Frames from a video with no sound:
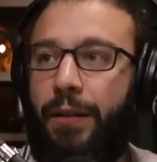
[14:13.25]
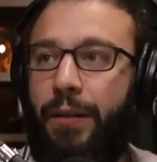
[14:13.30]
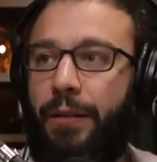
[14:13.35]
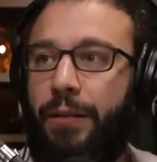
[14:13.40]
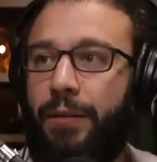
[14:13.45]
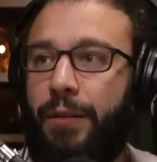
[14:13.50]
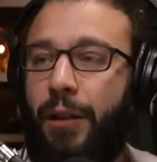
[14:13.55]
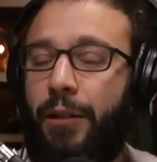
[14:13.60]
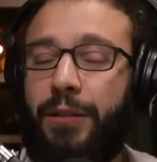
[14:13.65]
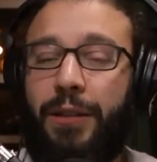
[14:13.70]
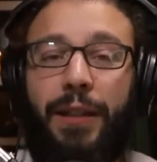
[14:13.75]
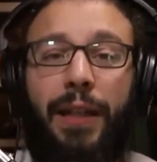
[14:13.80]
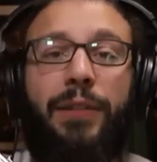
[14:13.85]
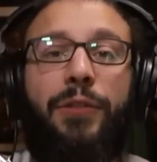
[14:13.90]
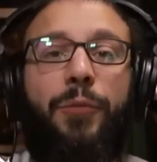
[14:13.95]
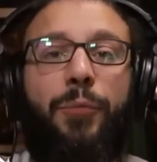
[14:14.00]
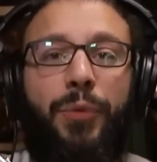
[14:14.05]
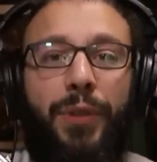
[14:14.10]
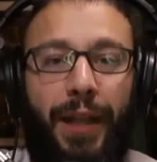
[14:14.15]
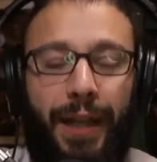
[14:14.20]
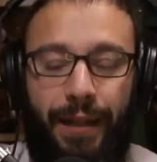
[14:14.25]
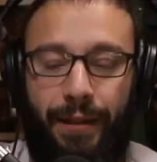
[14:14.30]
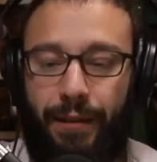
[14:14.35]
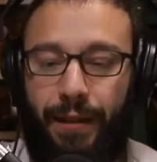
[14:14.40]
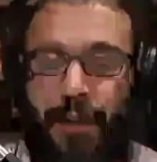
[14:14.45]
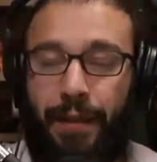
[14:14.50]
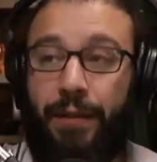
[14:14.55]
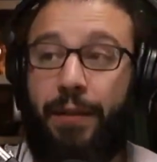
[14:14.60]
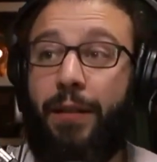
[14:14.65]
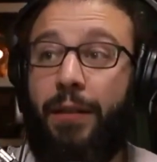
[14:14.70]
continental plate
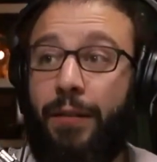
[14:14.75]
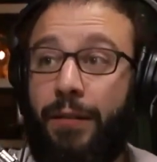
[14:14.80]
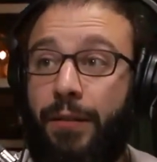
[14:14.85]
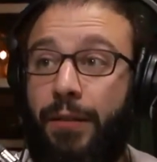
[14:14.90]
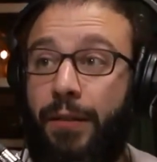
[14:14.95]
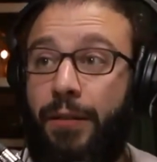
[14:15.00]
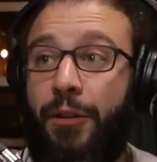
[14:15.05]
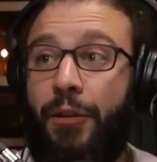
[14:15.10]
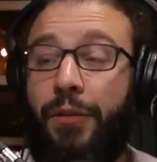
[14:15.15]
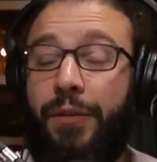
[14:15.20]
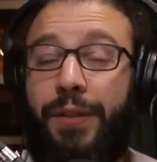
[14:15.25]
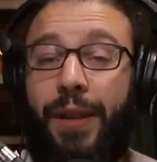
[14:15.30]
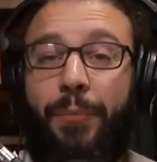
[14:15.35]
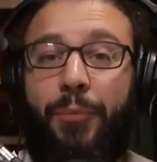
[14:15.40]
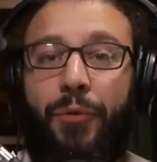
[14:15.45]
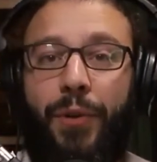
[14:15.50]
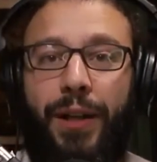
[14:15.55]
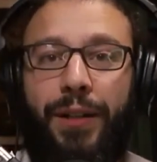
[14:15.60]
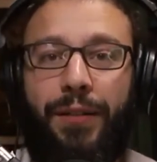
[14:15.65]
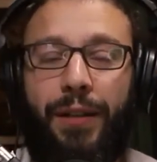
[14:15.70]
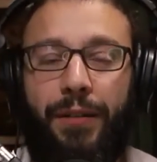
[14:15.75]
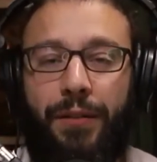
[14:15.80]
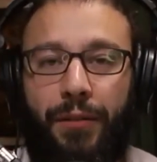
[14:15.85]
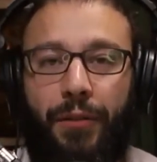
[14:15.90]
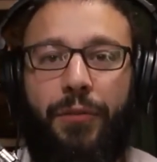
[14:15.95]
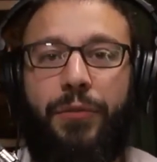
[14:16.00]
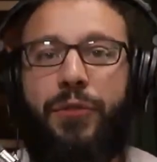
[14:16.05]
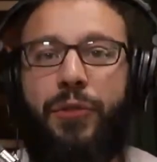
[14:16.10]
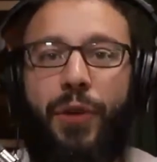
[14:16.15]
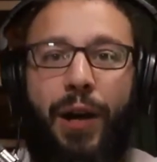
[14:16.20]
that, you know, separates. And
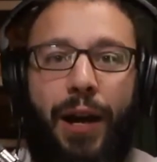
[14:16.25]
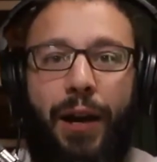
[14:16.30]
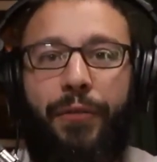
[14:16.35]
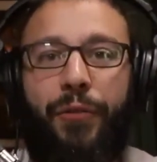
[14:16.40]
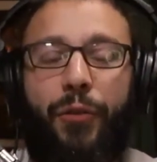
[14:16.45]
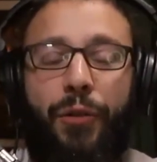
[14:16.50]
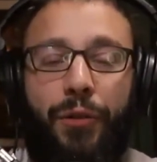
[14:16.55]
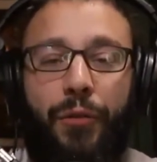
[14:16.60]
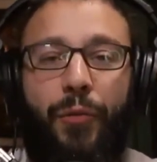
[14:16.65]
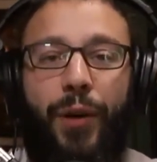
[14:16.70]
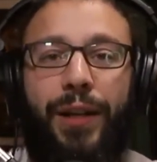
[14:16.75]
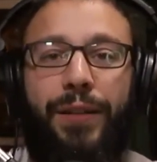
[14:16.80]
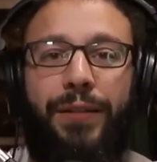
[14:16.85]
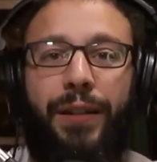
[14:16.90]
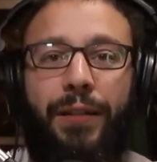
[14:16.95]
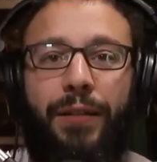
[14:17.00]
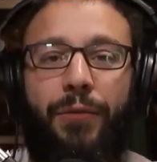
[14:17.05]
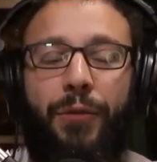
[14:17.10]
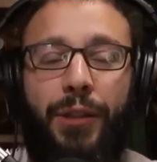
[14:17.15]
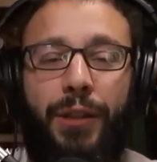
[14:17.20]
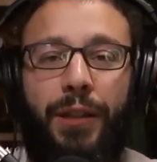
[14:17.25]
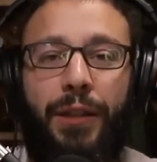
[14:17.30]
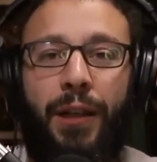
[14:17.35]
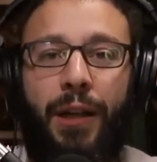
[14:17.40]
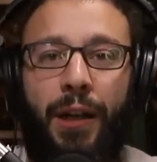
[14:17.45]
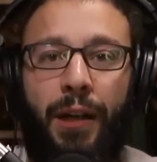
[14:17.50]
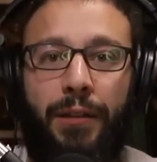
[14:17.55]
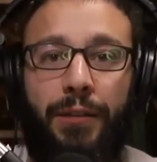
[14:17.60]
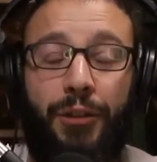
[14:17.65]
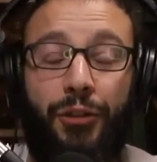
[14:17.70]
so you have earthquakes that really
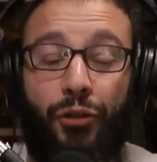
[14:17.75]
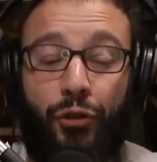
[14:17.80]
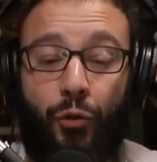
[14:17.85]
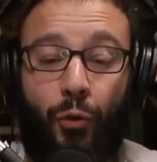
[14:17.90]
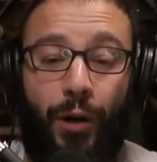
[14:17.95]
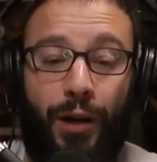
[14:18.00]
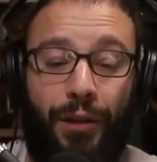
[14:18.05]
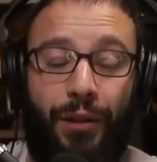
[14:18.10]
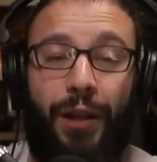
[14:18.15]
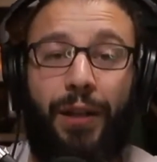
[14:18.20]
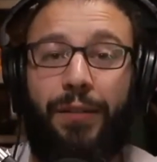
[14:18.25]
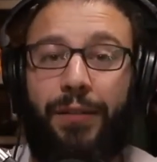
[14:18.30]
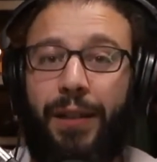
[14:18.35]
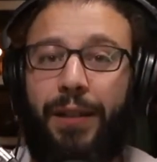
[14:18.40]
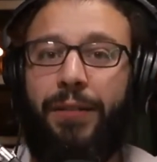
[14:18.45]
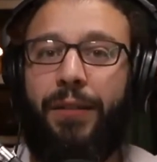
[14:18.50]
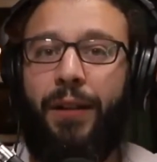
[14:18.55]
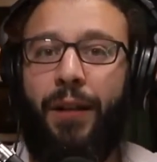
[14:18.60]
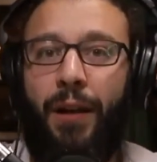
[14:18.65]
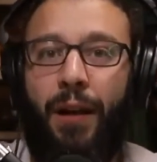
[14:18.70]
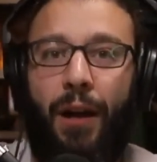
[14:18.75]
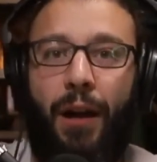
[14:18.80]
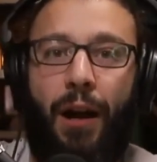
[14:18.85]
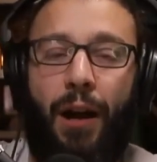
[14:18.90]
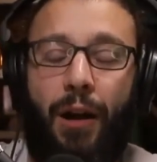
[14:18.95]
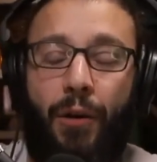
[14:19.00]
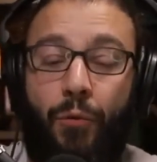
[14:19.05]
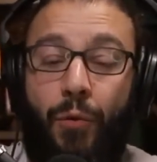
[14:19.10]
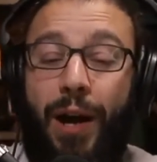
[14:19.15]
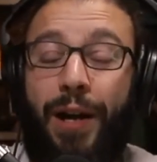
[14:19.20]
destroy things. That's
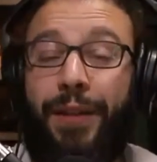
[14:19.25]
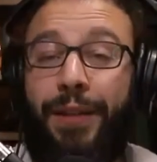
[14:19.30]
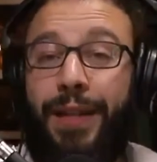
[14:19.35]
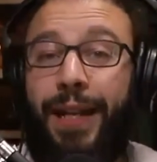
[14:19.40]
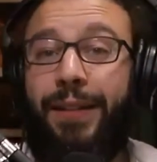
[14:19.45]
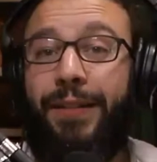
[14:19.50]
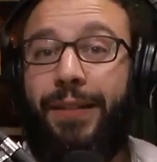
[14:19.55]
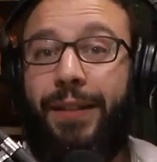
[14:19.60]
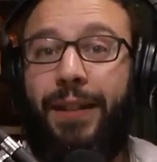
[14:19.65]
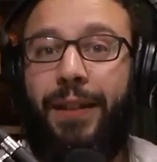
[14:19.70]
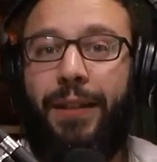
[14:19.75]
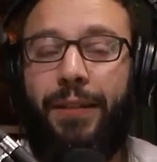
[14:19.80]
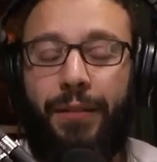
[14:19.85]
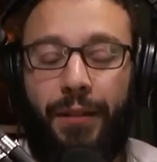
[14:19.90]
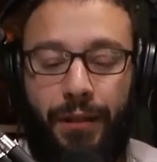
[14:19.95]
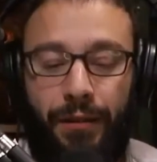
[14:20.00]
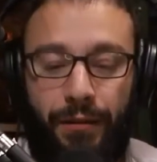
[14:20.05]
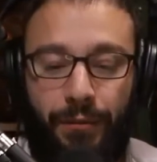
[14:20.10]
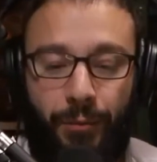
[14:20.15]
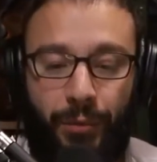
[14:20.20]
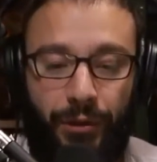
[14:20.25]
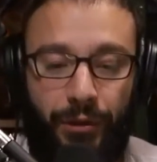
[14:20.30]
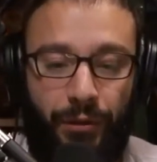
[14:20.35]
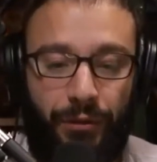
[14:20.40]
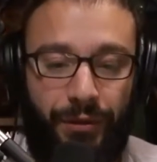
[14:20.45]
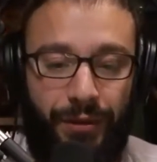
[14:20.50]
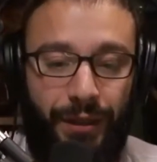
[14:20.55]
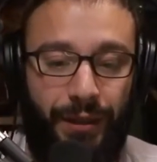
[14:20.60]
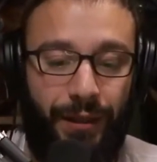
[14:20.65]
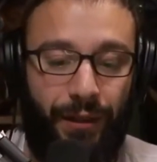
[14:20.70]
why the Dead Sea is
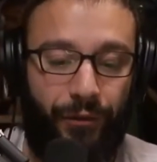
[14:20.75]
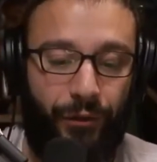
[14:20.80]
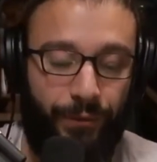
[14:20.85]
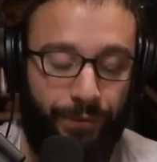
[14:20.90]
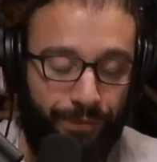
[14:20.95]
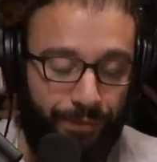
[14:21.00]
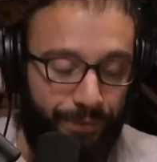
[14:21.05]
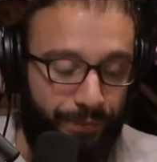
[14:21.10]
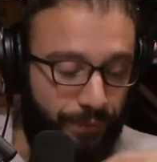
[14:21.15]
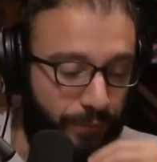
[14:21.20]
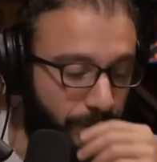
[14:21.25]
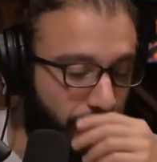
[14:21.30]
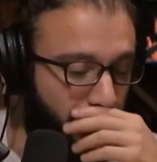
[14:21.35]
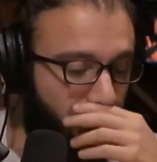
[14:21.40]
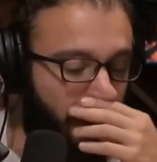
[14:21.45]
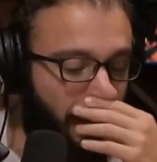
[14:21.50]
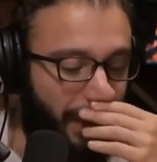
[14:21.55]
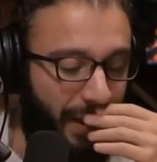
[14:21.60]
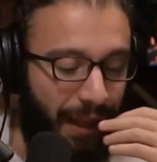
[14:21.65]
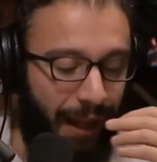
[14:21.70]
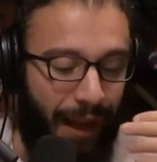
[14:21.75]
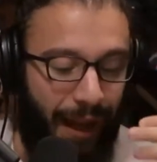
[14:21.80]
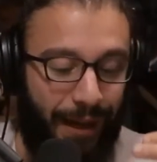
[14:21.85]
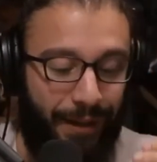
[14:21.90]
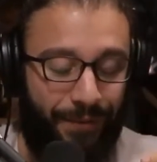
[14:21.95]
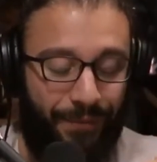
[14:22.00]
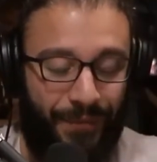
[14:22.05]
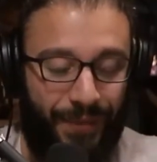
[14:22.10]
below sea level. And